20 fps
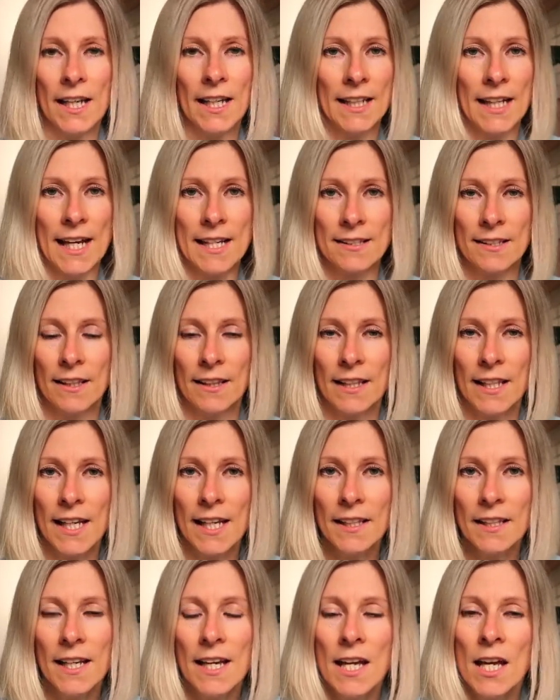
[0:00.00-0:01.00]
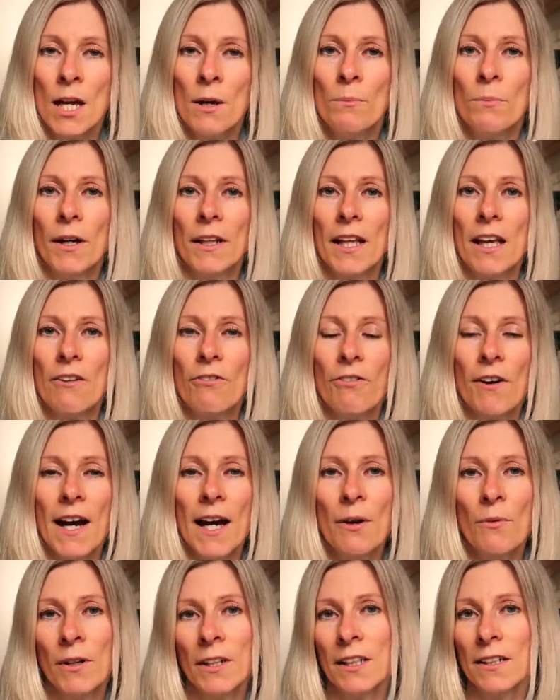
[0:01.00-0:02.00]
It has a lid, but if
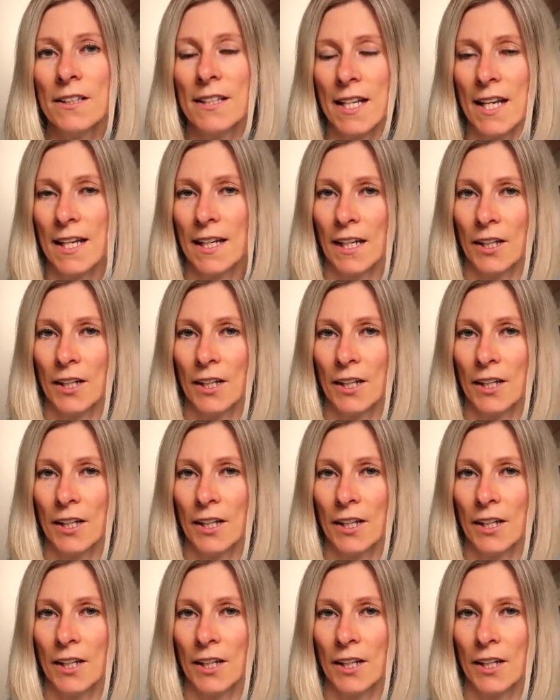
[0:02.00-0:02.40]
I want to take